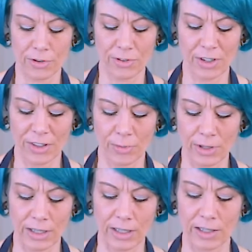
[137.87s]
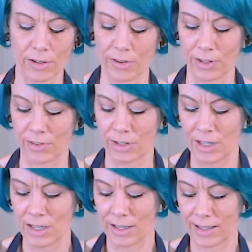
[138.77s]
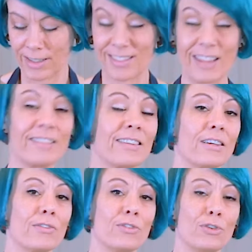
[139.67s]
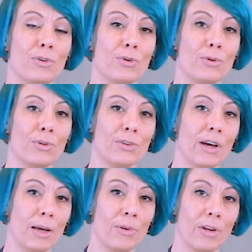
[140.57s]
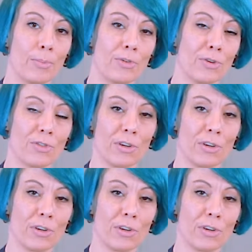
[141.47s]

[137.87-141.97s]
There's nothing really in here that's like sensitive to time and temperature.